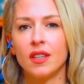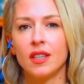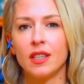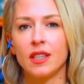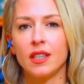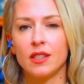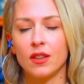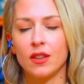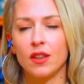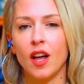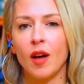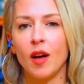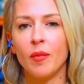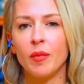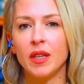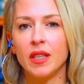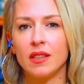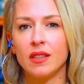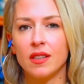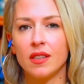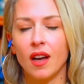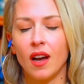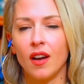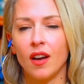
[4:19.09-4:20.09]
is
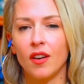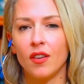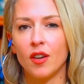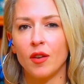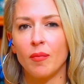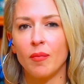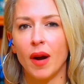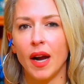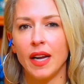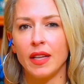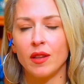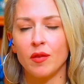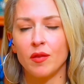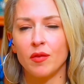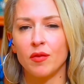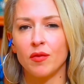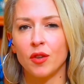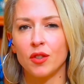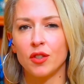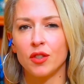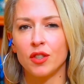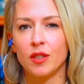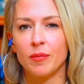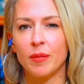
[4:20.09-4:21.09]
lobbying to undermine the
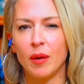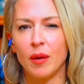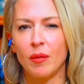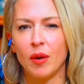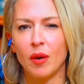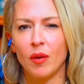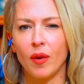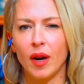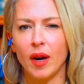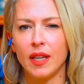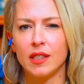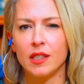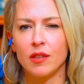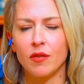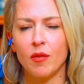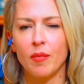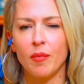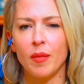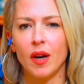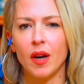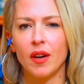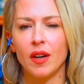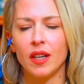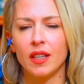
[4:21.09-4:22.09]
First Amendment rights of
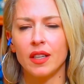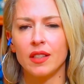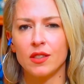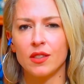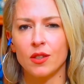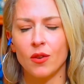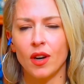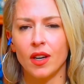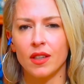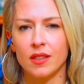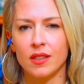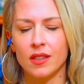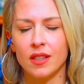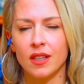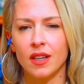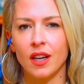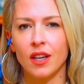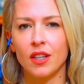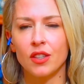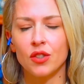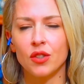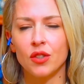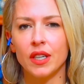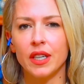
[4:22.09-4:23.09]
Americans across the
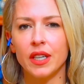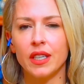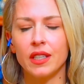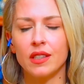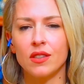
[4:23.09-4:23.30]
country.